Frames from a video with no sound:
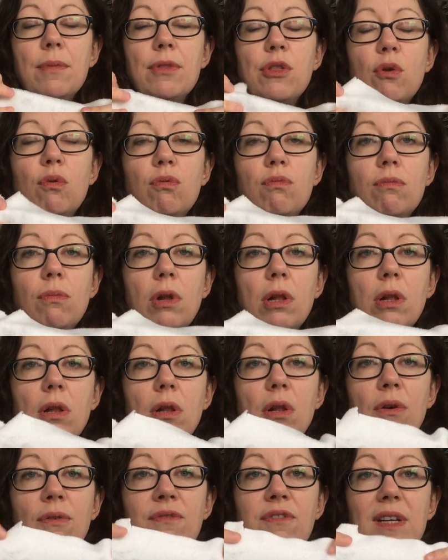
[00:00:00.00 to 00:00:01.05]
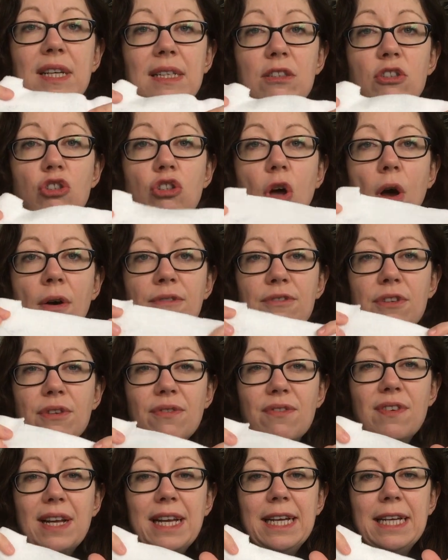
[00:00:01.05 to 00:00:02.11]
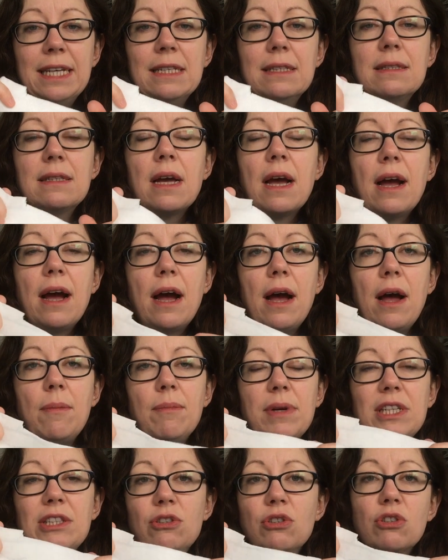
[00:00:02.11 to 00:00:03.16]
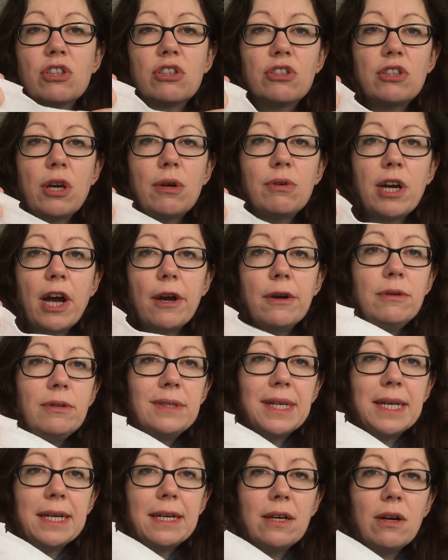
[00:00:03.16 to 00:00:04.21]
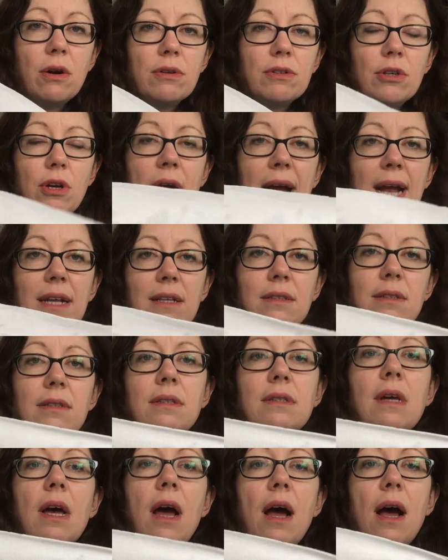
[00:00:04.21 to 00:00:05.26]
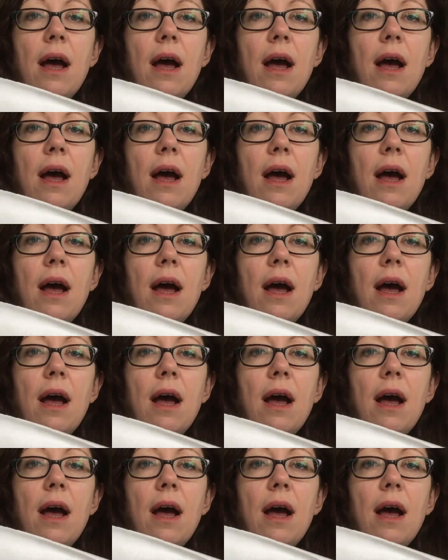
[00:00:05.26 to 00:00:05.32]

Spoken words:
the lovely soft fleece is just so cosy on your hands,